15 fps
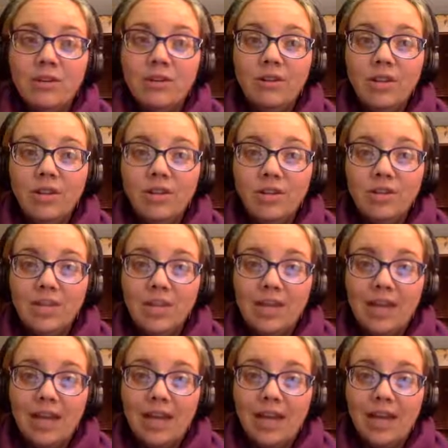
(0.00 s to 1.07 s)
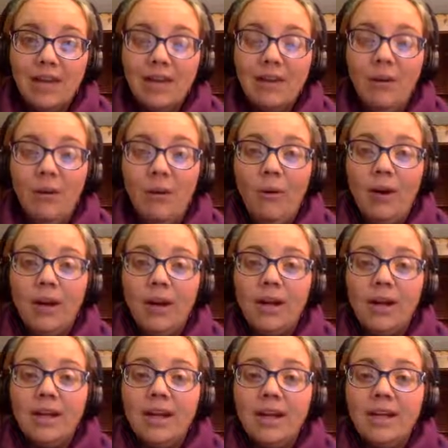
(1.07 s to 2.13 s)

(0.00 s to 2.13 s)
earlier today, or